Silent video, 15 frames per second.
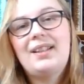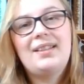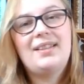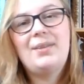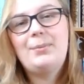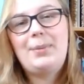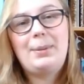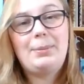
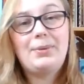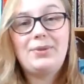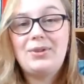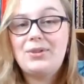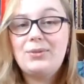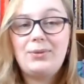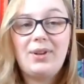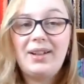some people
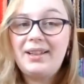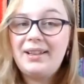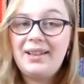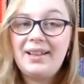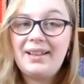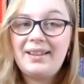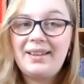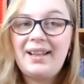just write
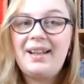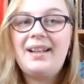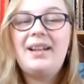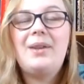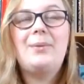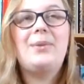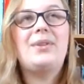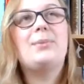like that.
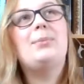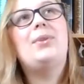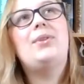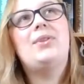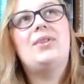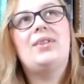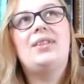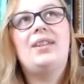It was
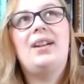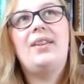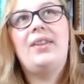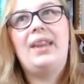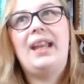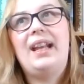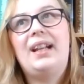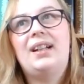more a
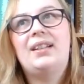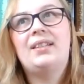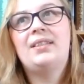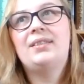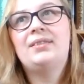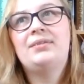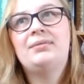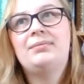thing
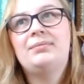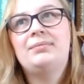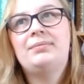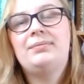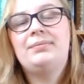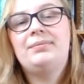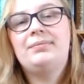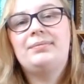
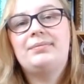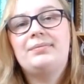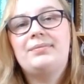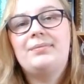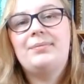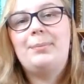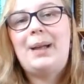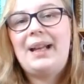
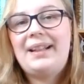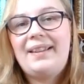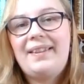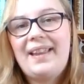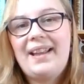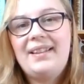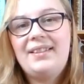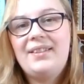back
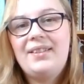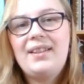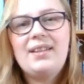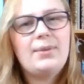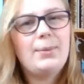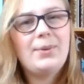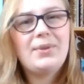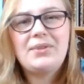then.
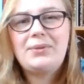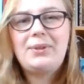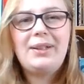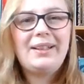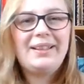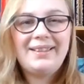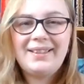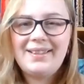This was
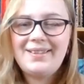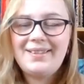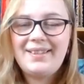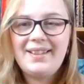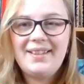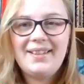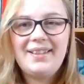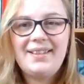written
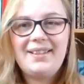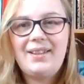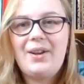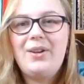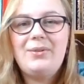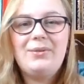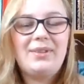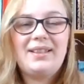
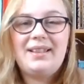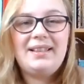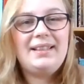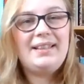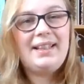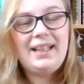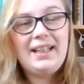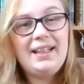over
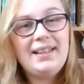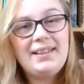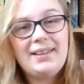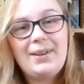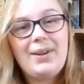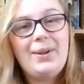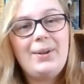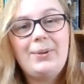60 years
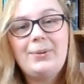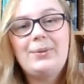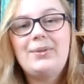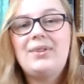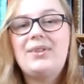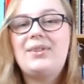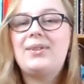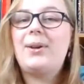ago,
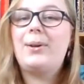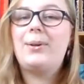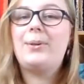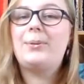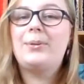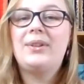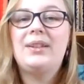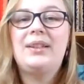so